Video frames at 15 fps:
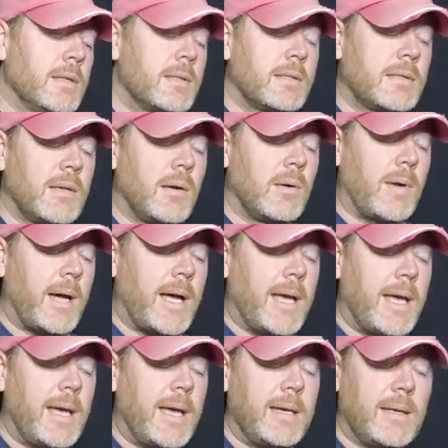So I
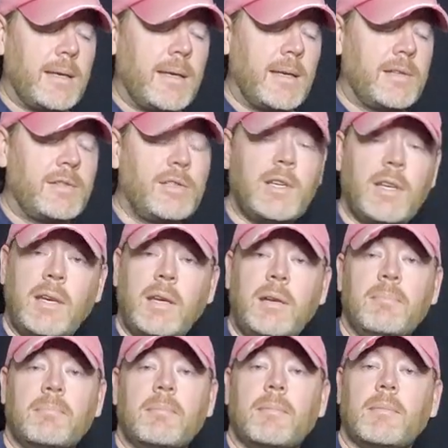had a G,